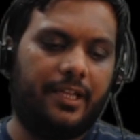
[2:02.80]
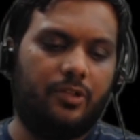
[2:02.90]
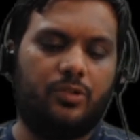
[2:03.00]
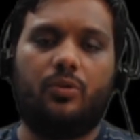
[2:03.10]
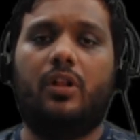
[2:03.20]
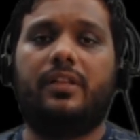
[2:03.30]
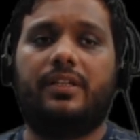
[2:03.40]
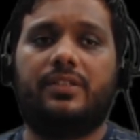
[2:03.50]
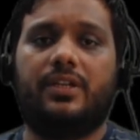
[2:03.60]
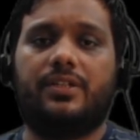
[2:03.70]
you through all the
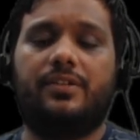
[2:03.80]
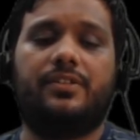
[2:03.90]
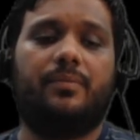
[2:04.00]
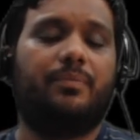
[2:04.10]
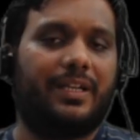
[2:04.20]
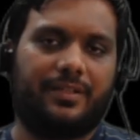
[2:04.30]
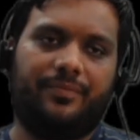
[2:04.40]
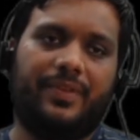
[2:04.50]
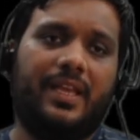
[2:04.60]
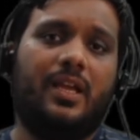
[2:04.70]
discussions, but
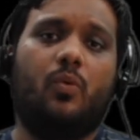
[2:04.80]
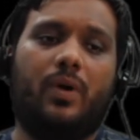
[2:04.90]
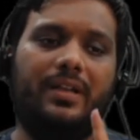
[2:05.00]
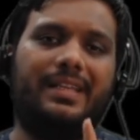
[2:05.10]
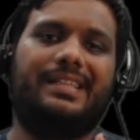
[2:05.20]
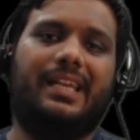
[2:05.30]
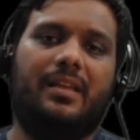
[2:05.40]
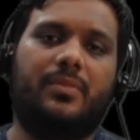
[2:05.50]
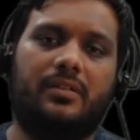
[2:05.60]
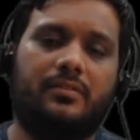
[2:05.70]
one
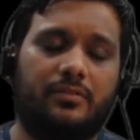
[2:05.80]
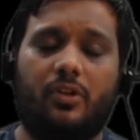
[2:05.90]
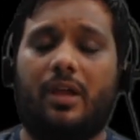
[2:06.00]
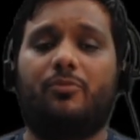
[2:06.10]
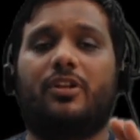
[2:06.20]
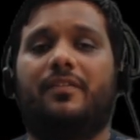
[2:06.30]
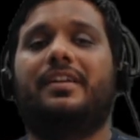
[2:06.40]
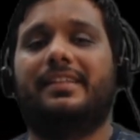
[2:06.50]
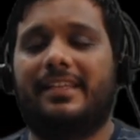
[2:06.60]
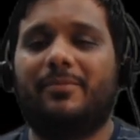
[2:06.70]
disclaimer, no, I'm not giving
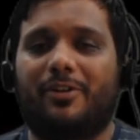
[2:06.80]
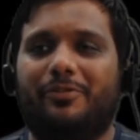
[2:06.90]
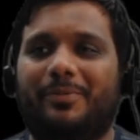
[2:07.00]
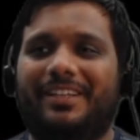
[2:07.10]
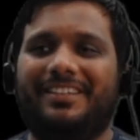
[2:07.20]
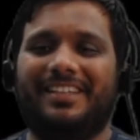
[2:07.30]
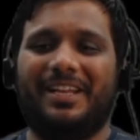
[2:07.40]
disclaimer of opinion.